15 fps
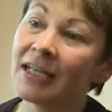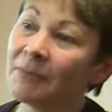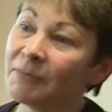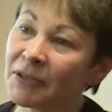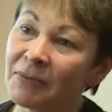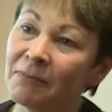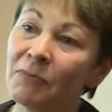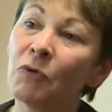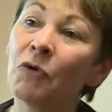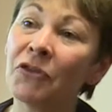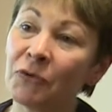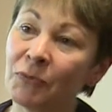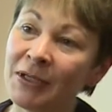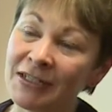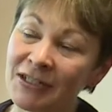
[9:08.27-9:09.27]
But the more that
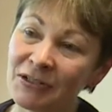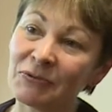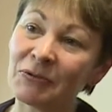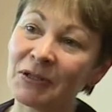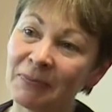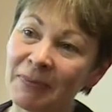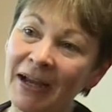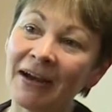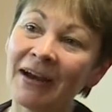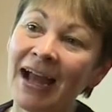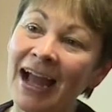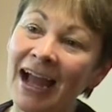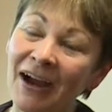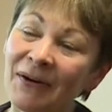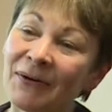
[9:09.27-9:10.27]
we can talk about
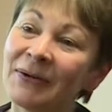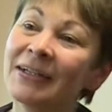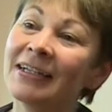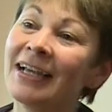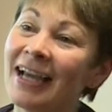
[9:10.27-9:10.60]
how,